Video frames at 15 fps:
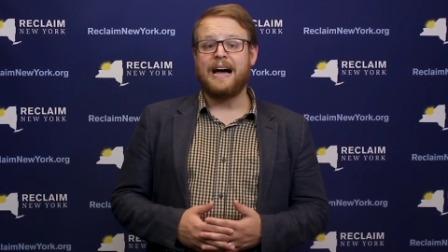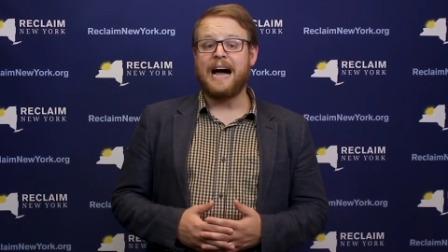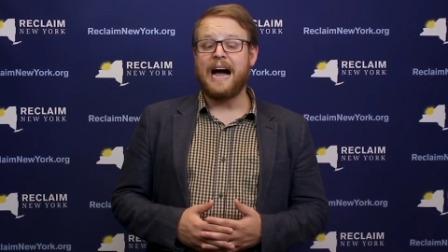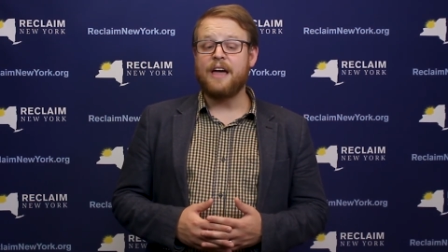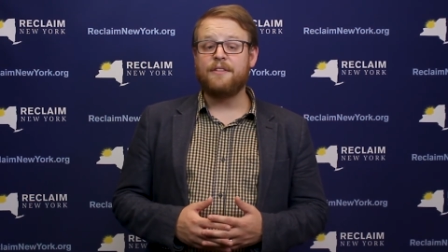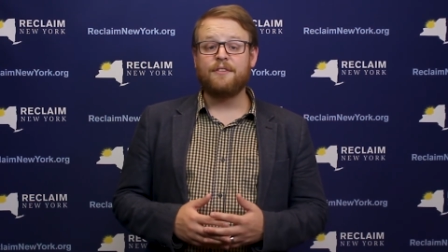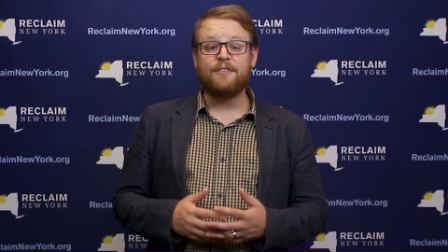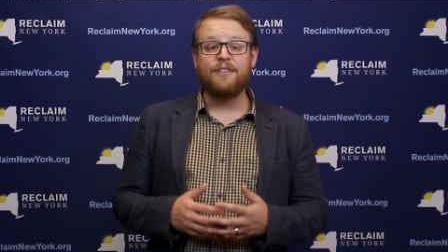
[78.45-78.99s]

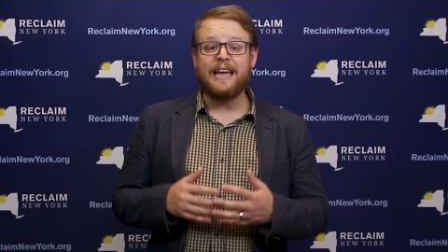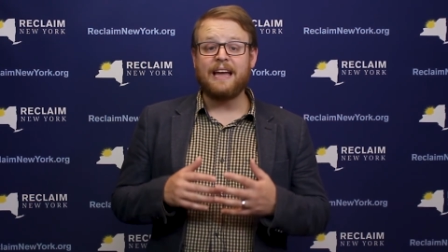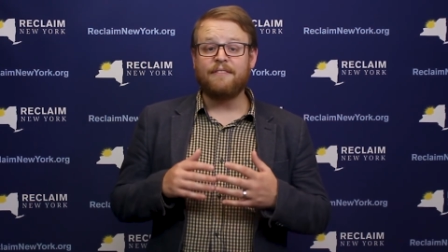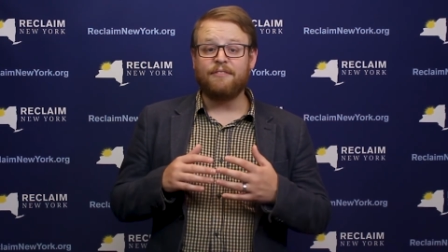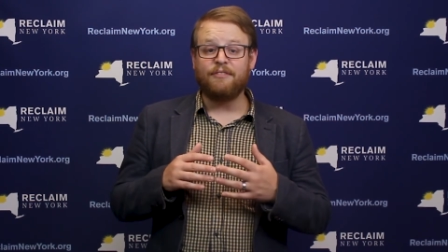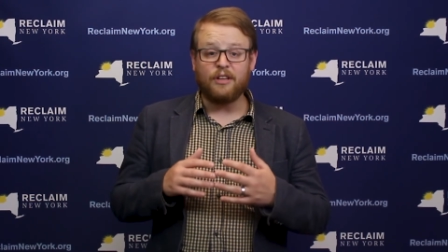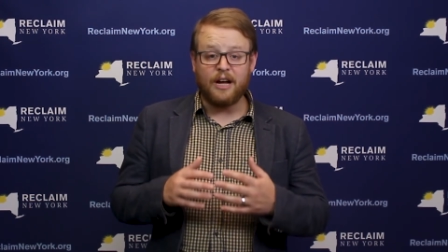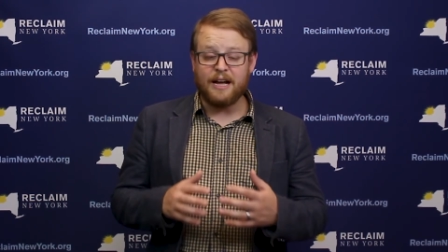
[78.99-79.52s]
Either they
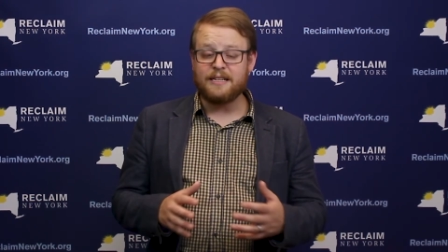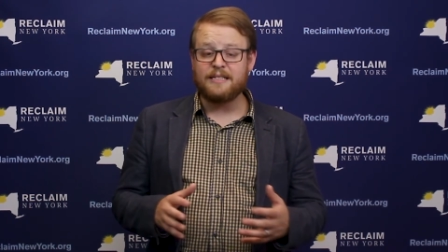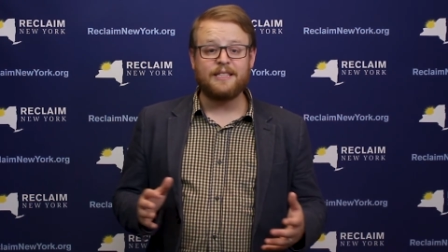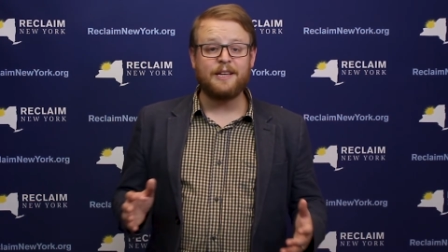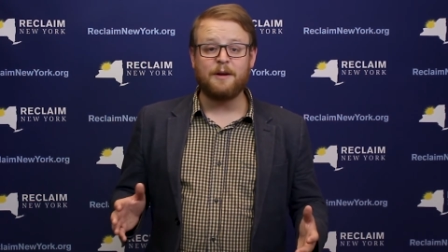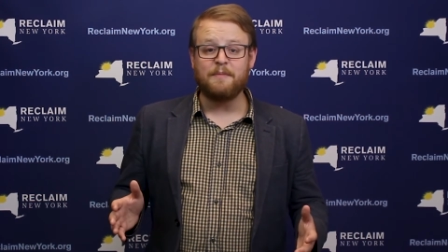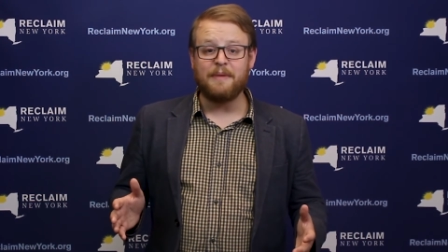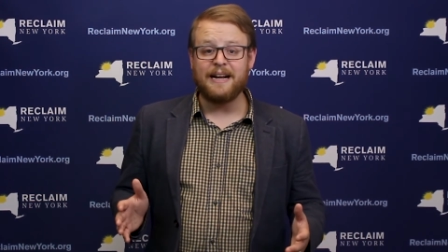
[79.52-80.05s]
have lost
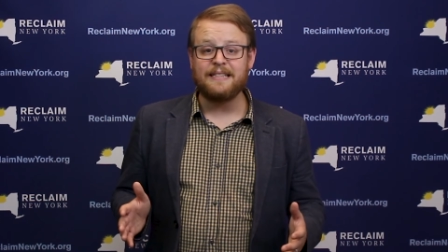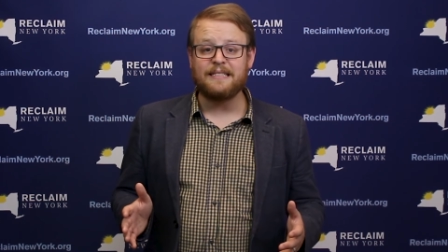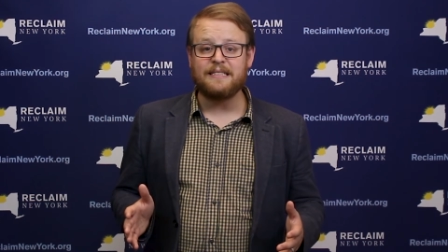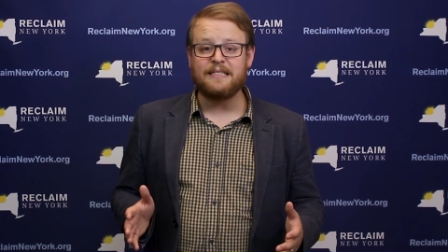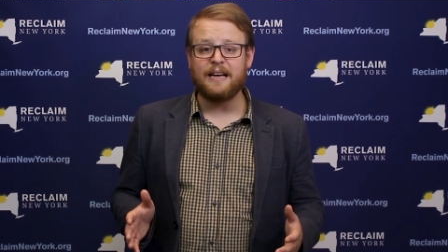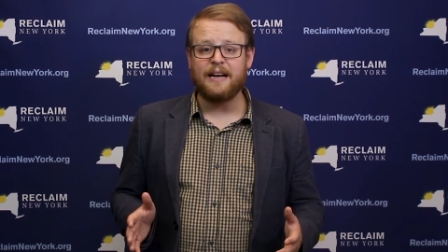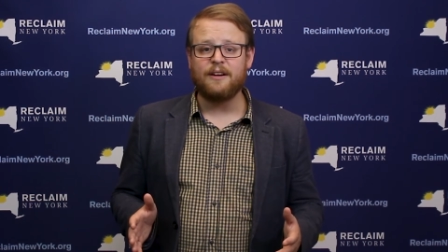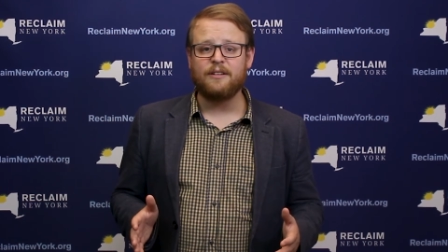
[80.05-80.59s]
their minds
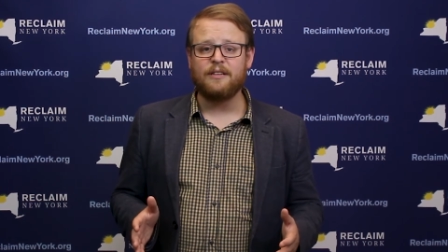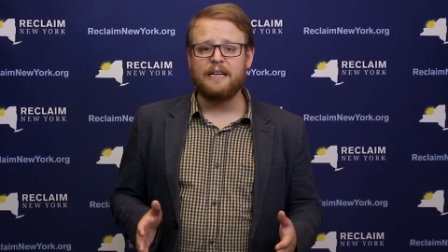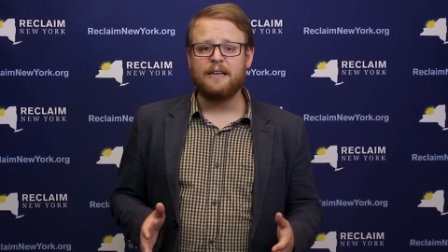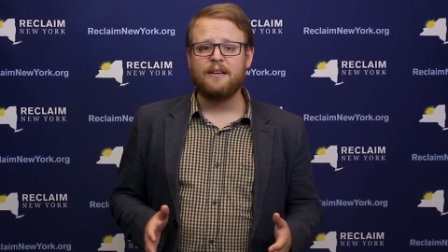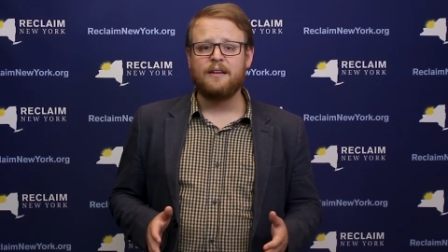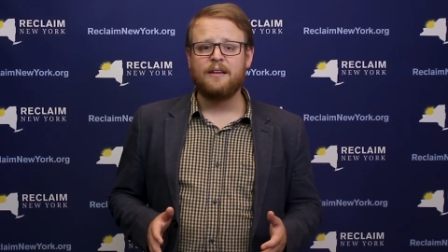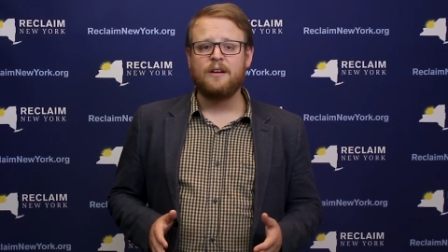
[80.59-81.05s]
entirely,